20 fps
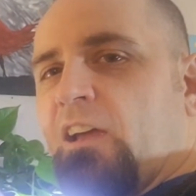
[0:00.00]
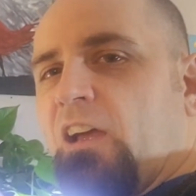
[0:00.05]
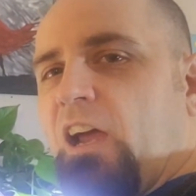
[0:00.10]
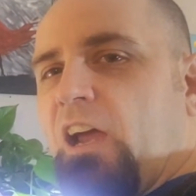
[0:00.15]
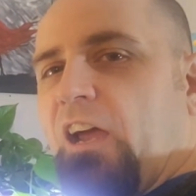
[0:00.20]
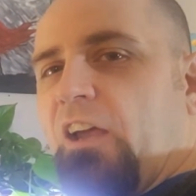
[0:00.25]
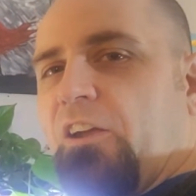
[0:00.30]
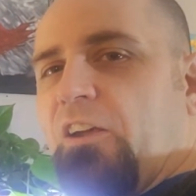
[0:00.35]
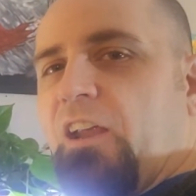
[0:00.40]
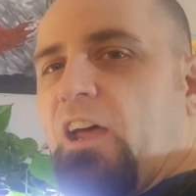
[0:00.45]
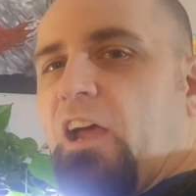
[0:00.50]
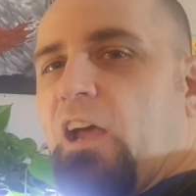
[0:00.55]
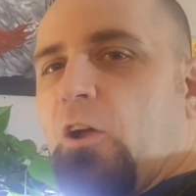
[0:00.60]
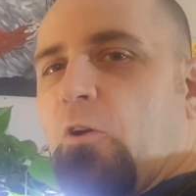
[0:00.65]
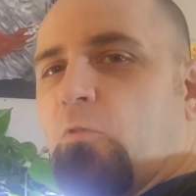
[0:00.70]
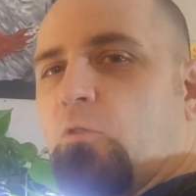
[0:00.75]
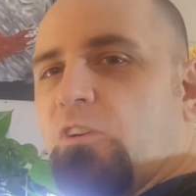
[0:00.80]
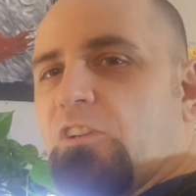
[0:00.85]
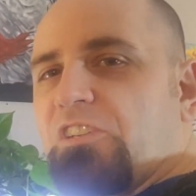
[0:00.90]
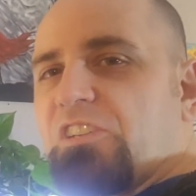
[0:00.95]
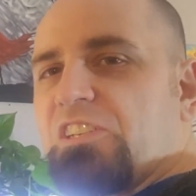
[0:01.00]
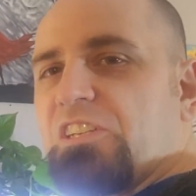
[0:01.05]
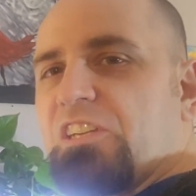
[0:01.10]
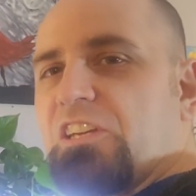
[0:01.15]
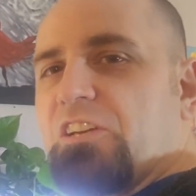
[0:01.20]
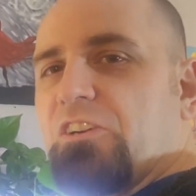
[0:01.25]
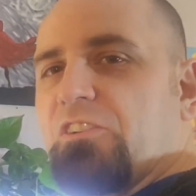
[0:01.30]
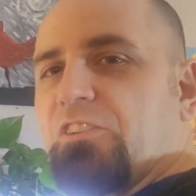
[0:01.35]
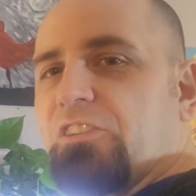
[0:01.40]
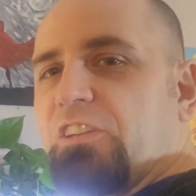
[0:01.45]
And uh, we'll see
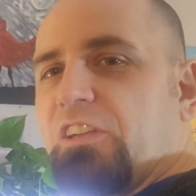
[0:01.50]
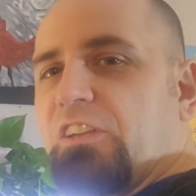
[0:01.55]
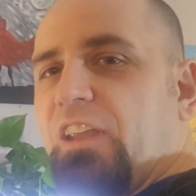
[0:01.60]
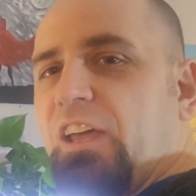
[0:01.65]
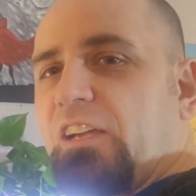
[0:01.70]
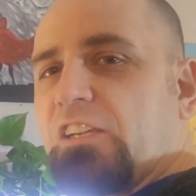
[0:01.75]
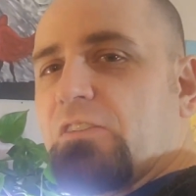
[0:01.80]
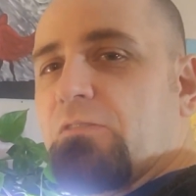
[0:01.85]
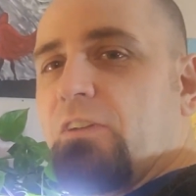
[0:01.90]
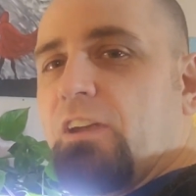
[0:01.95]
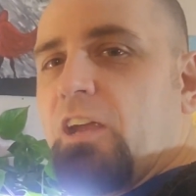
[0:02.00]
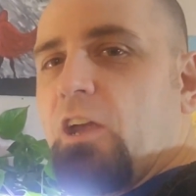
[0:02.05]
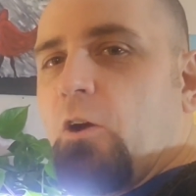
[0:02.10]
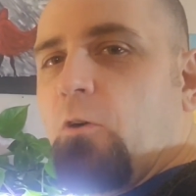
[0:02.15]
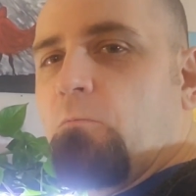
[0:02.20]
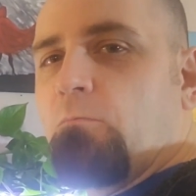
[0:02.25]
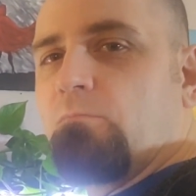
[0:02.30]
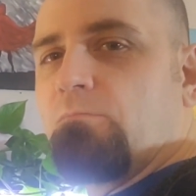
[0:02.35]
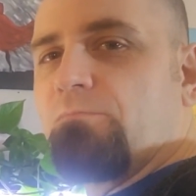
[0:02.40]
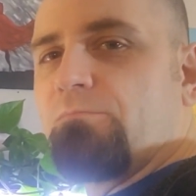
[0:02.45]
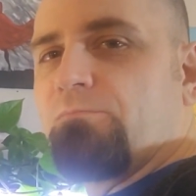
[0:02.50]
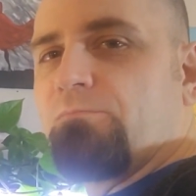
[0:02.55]
you in the next video.